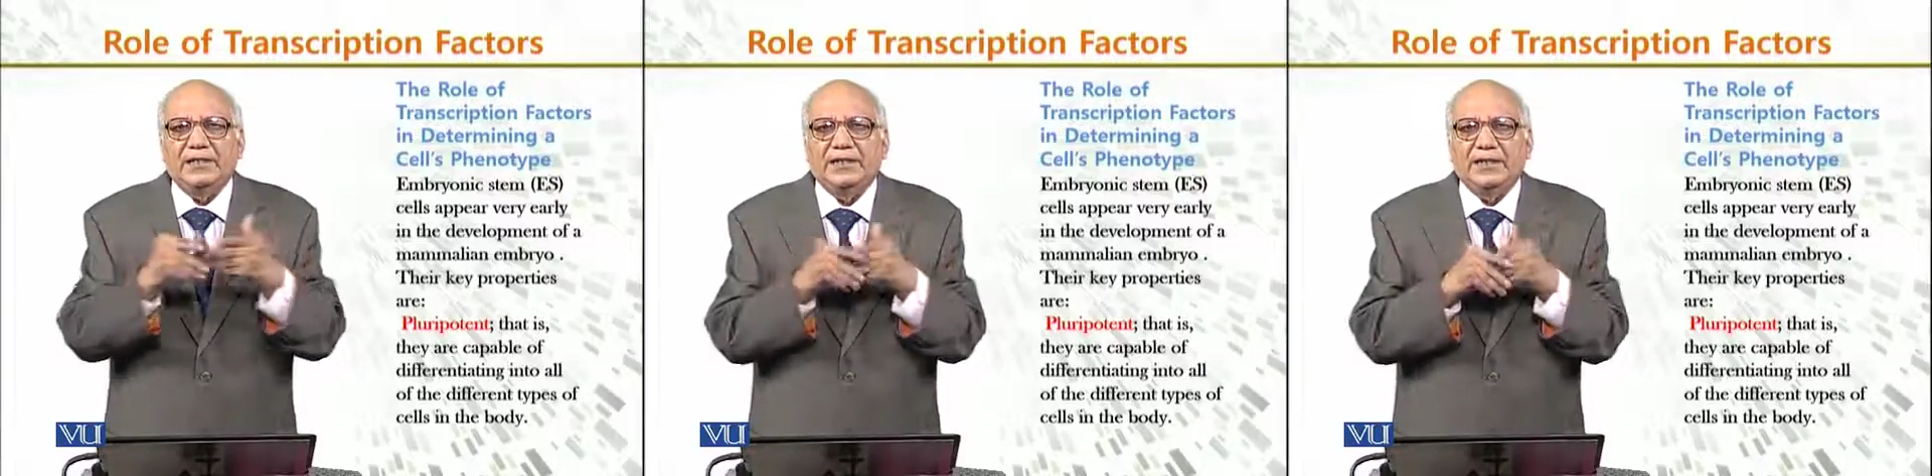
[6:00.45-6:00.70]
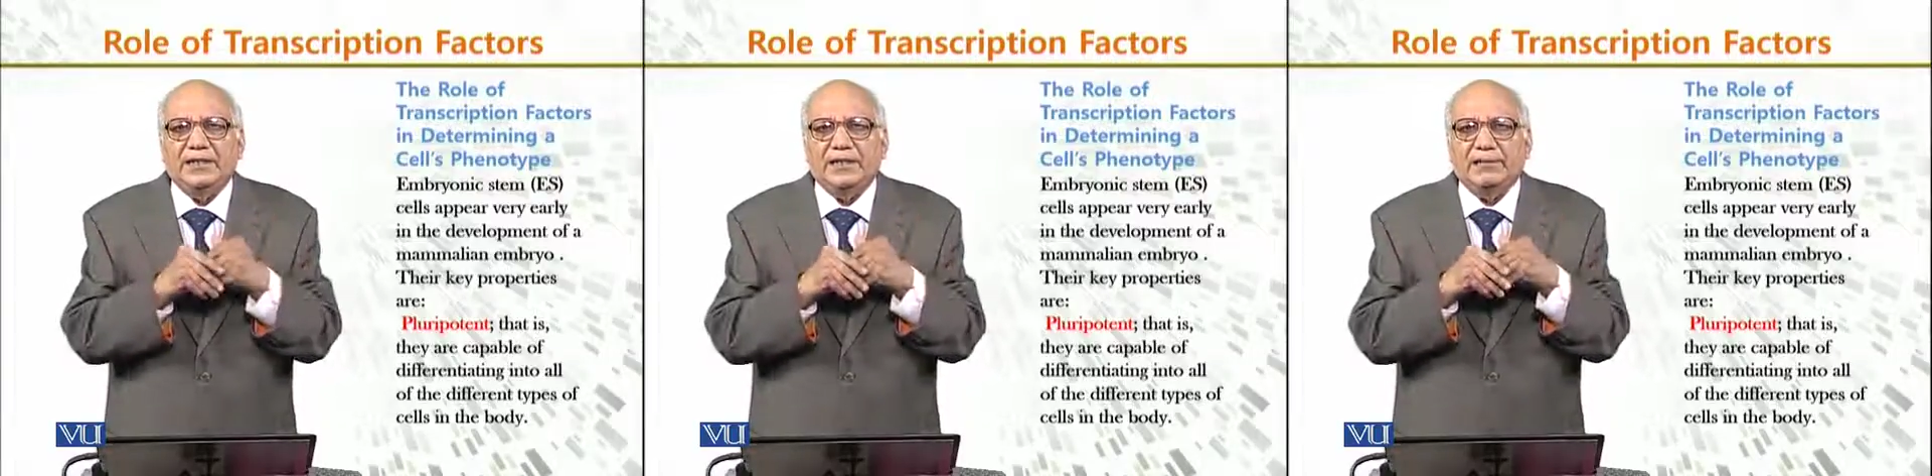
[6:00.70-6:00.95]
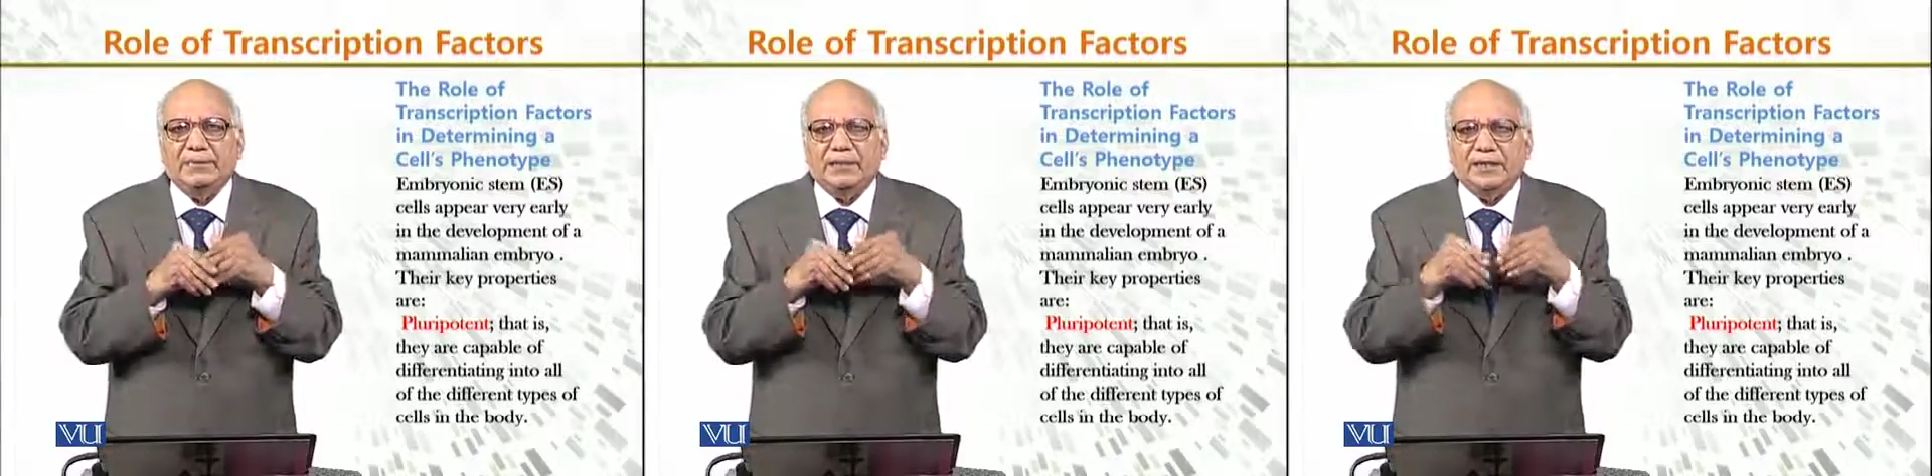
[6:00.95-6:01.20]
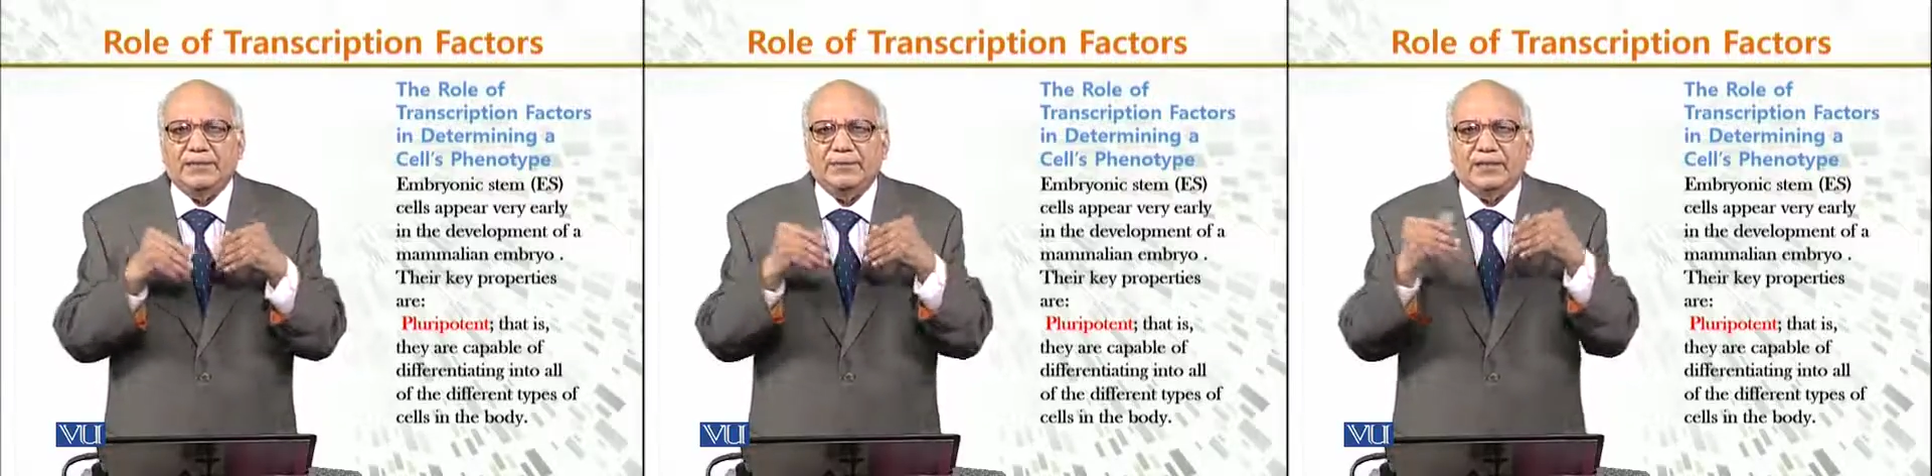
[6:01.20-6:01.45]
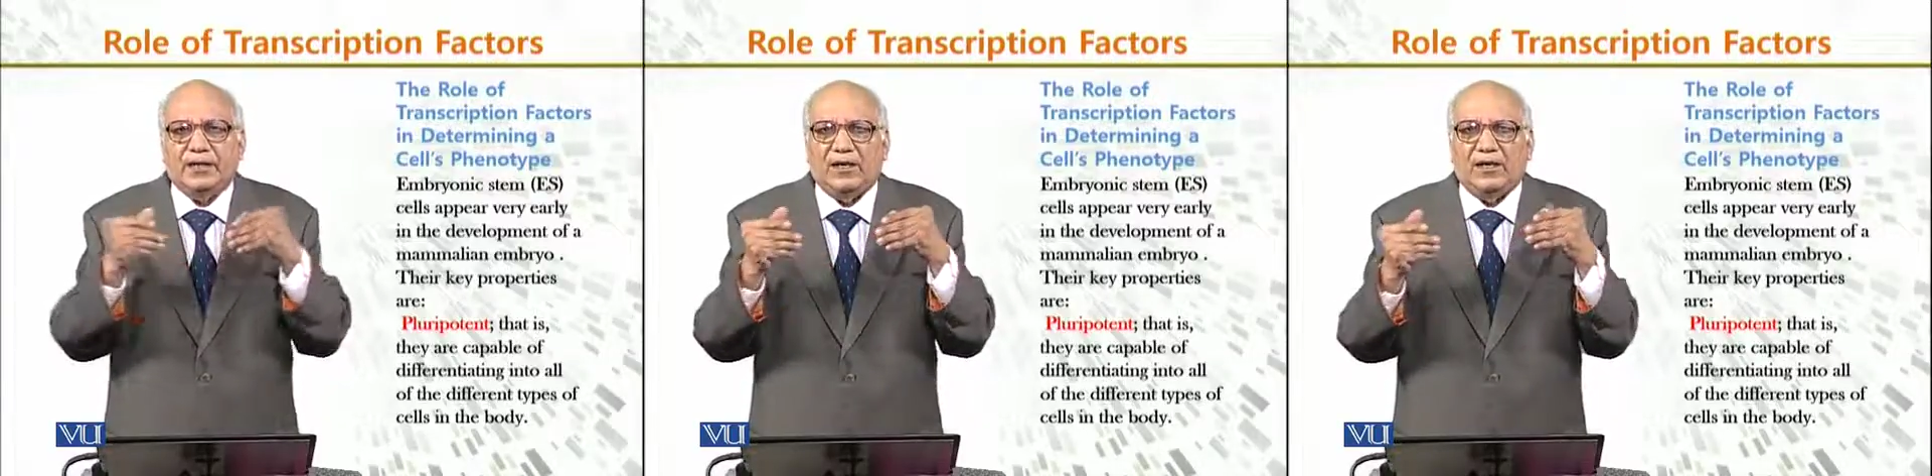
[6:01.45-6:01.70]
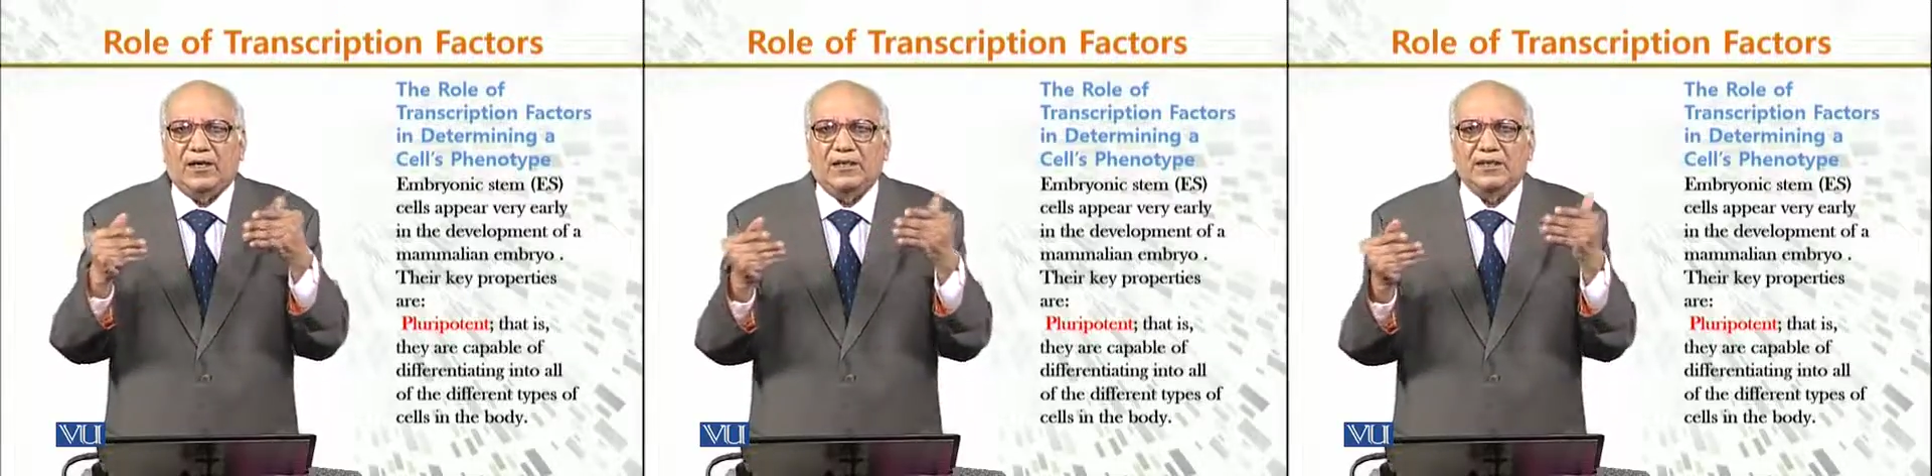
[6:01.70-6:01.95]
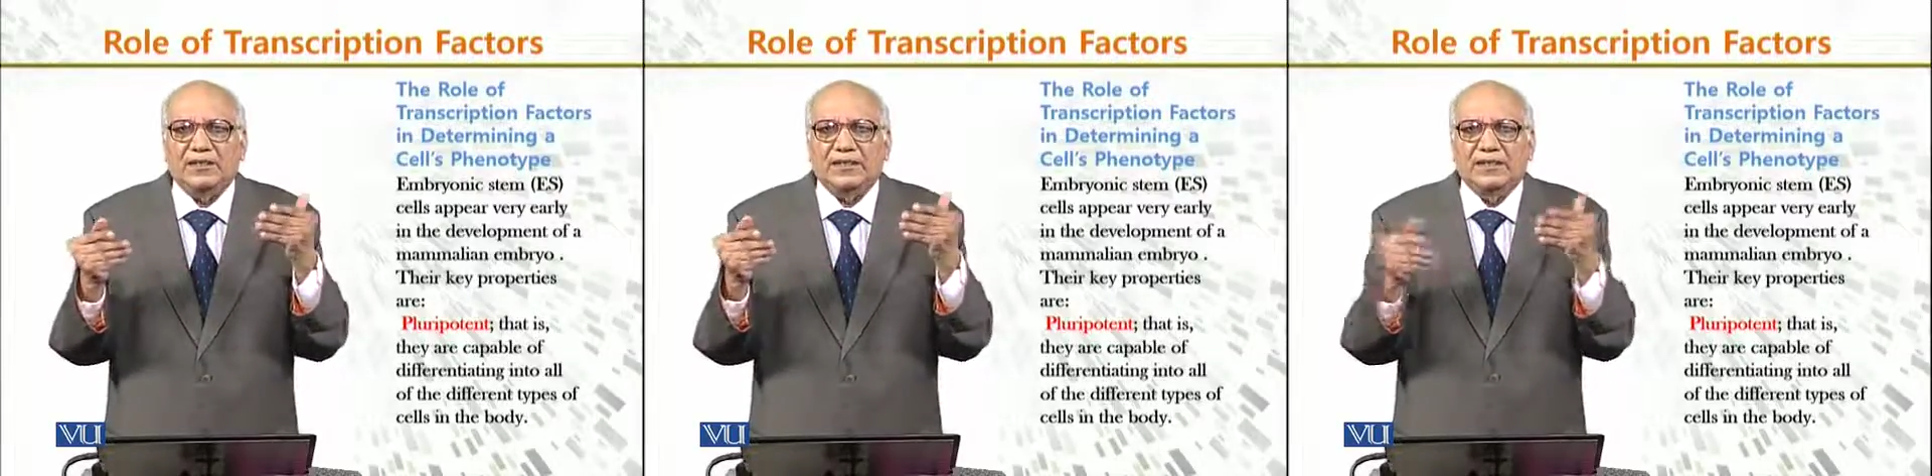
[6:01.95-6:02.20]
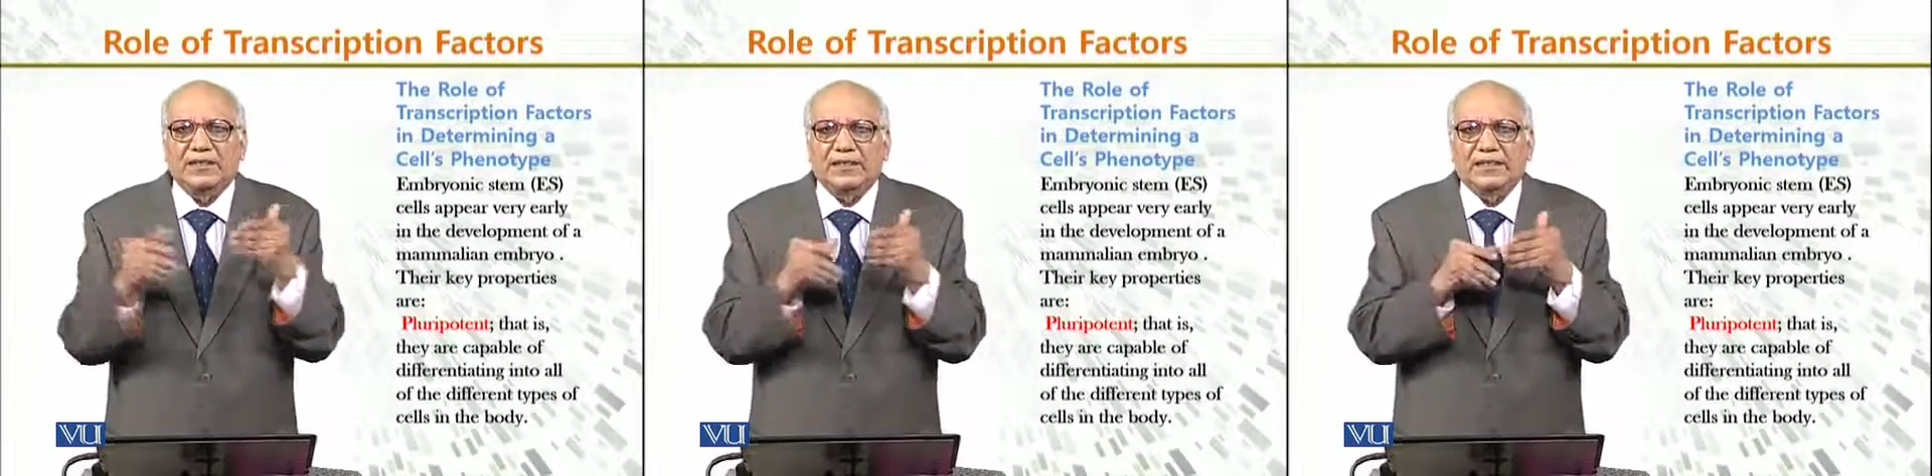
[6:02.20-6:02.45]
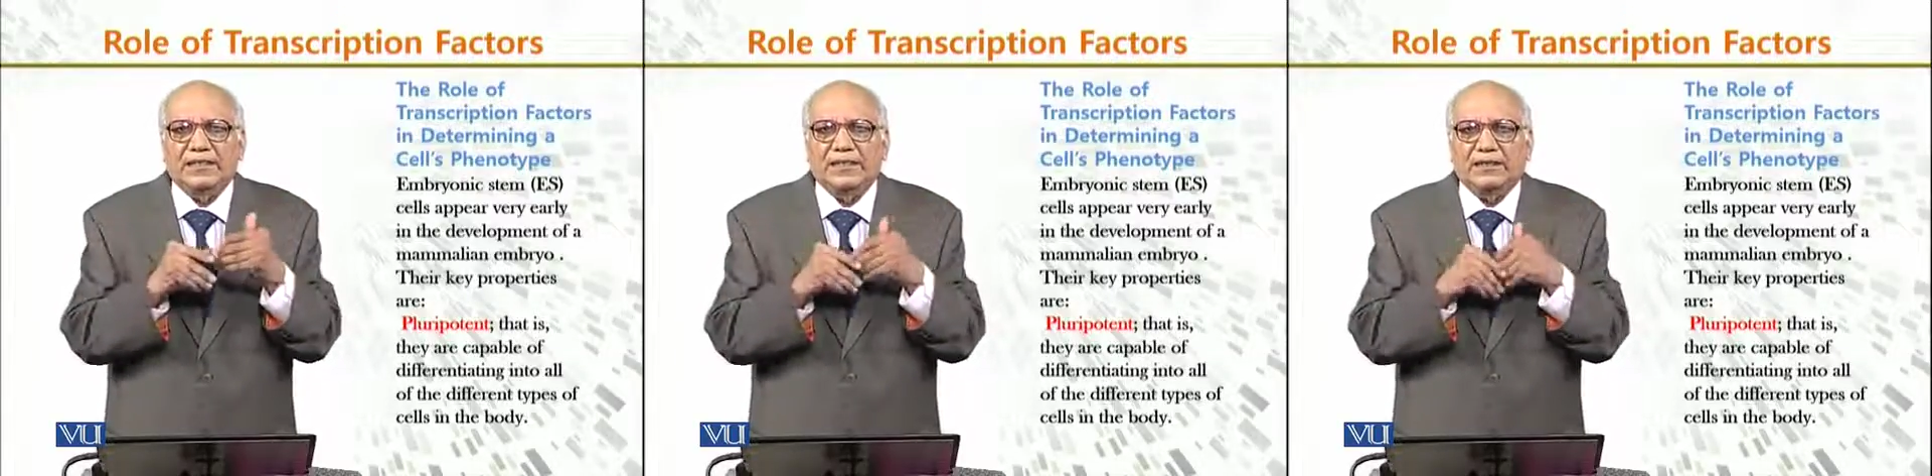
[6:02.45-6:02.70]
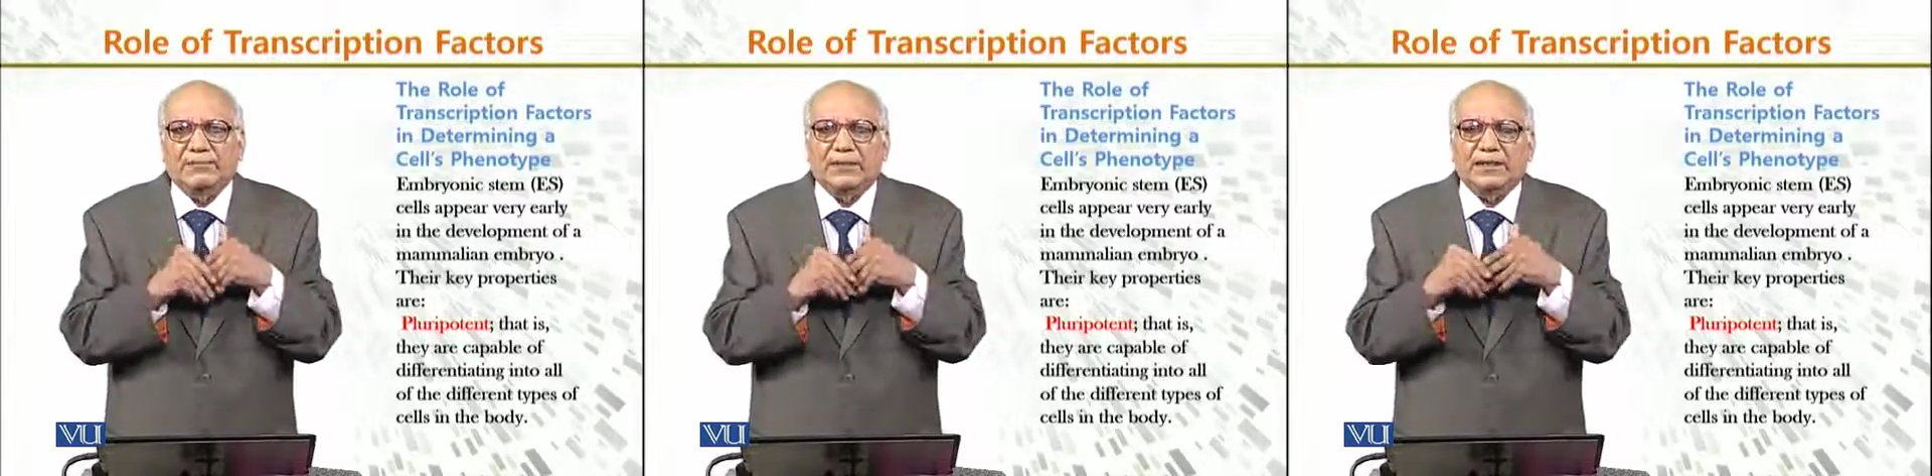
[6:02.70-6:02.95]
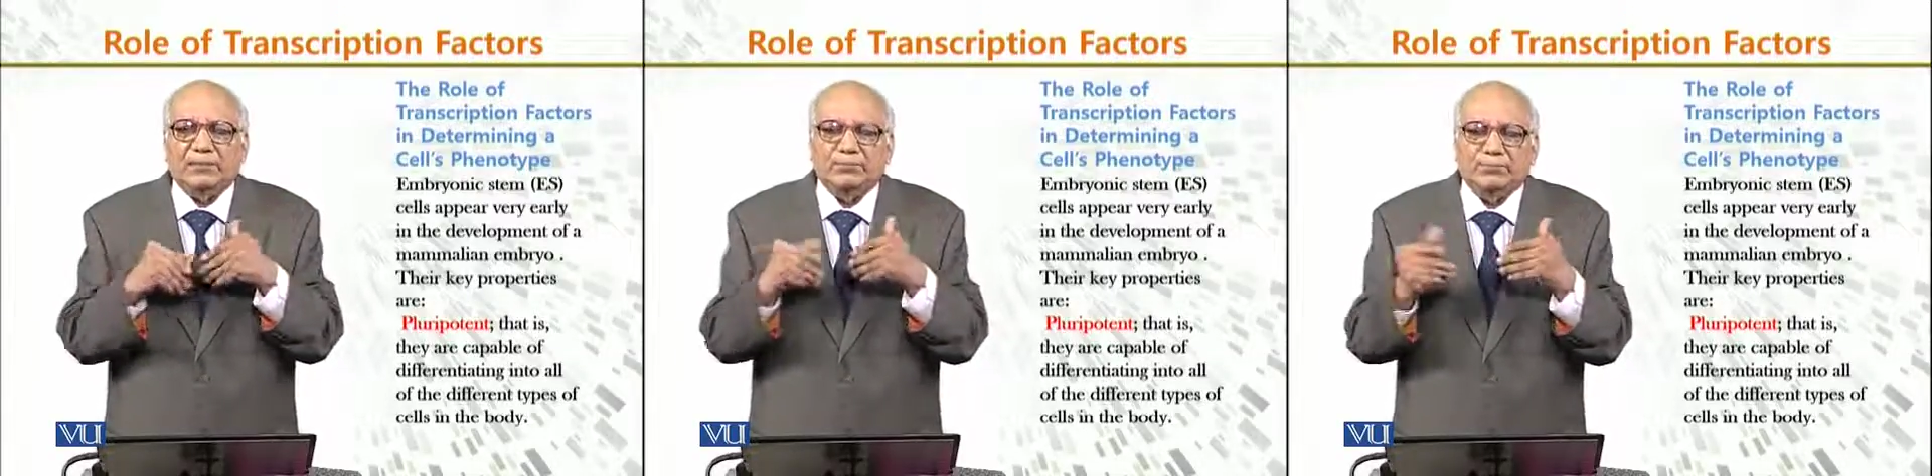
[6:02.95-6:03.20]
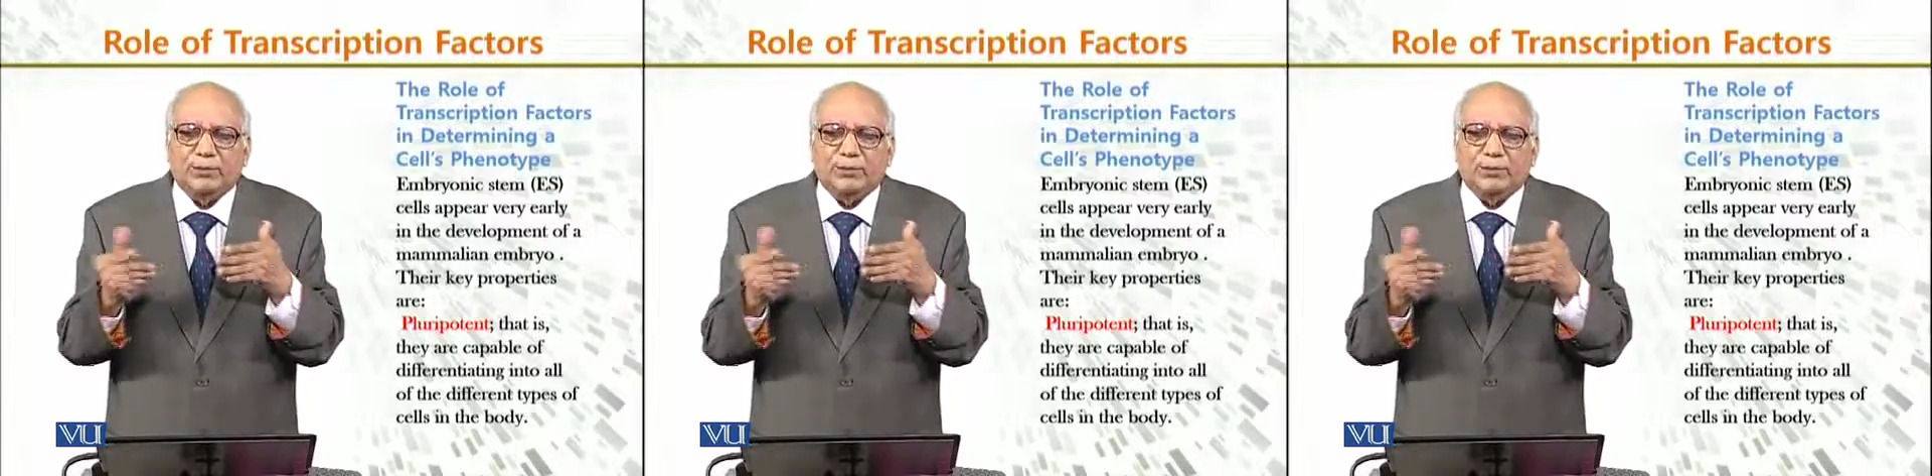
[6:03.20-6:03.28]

it can become a heart, it can become